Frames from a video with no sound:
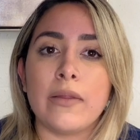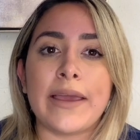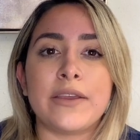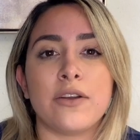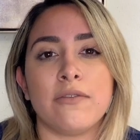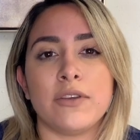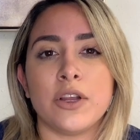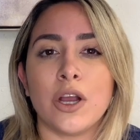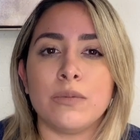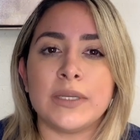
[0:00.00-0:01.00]
like your
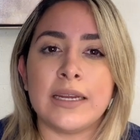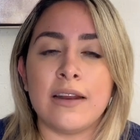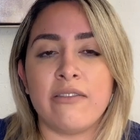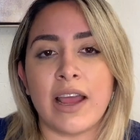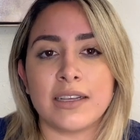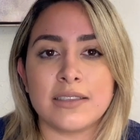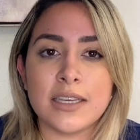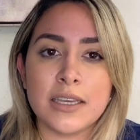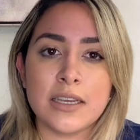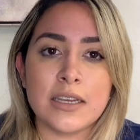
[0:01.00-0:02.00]
updated
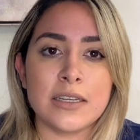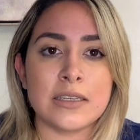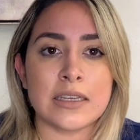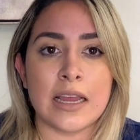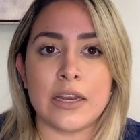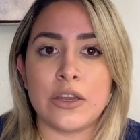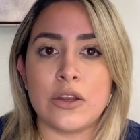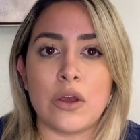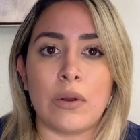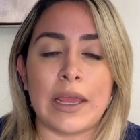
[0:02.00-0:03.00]
vaccines and,
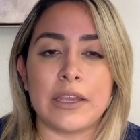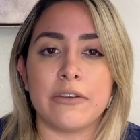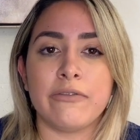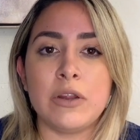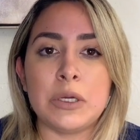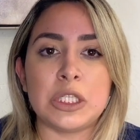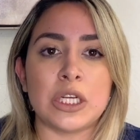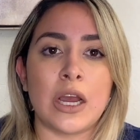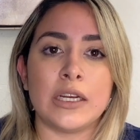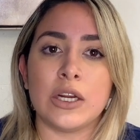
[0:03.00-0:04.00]
like your flu
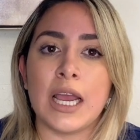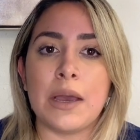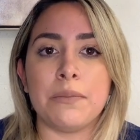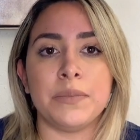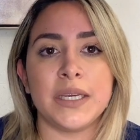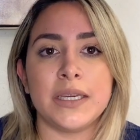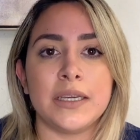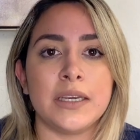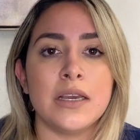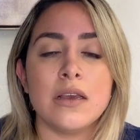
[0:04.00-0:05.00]
shot, your Hep
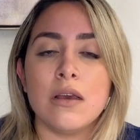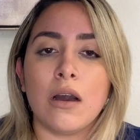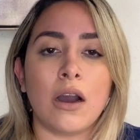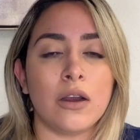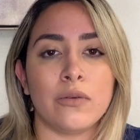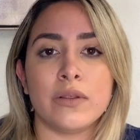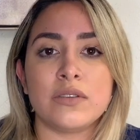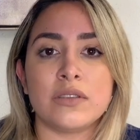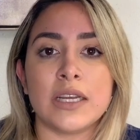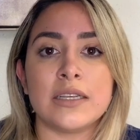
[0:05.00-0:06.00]
B, all of
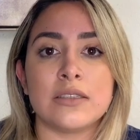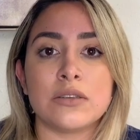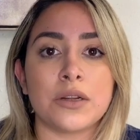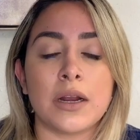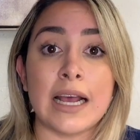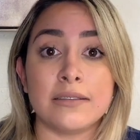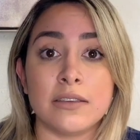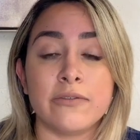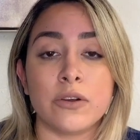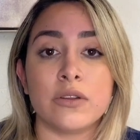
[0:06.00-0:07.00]
those things. They'll start
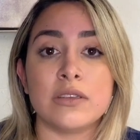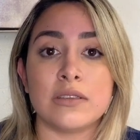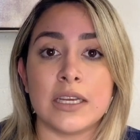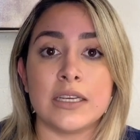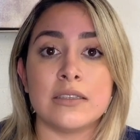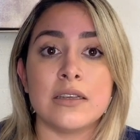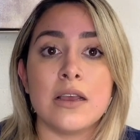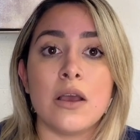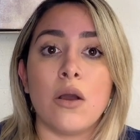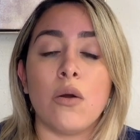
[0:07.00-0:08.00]
asking for those things
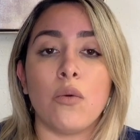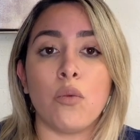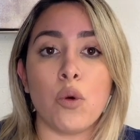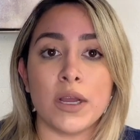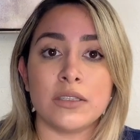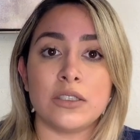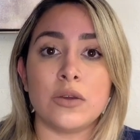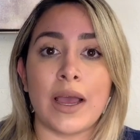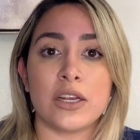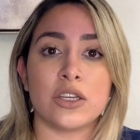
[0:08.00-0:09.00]
once you
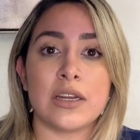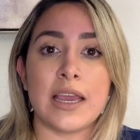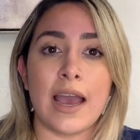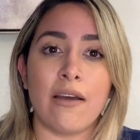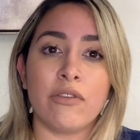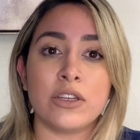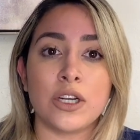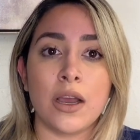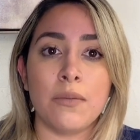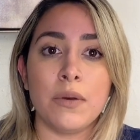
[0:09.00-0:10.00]
actually have the
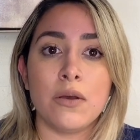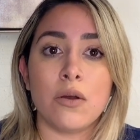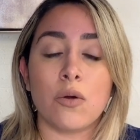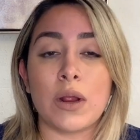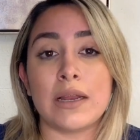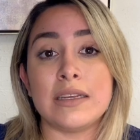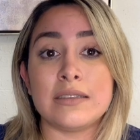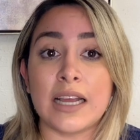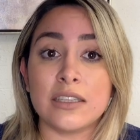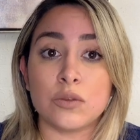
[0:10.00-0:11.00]
job, or at least
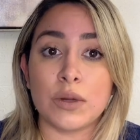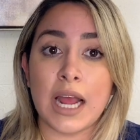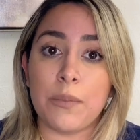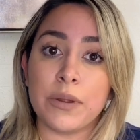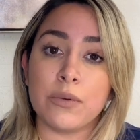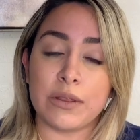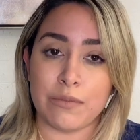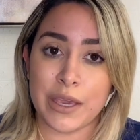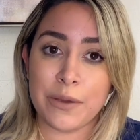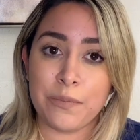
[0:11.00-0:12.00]
that's what happened with
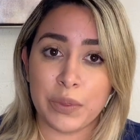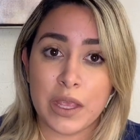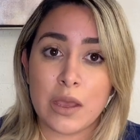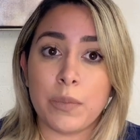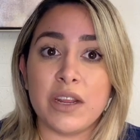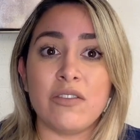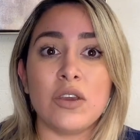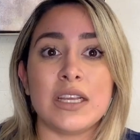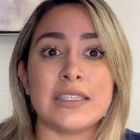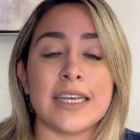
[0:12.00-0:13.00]
me. But if you
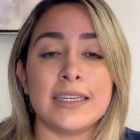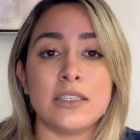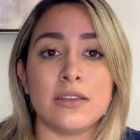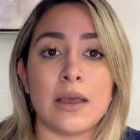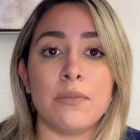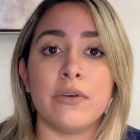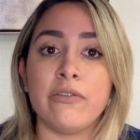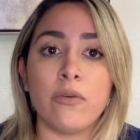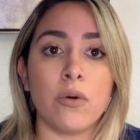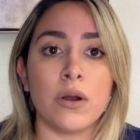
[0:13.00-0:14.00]
can send it to them
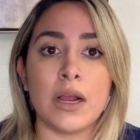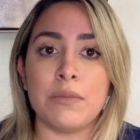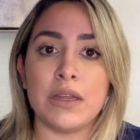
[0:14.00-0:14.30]
before,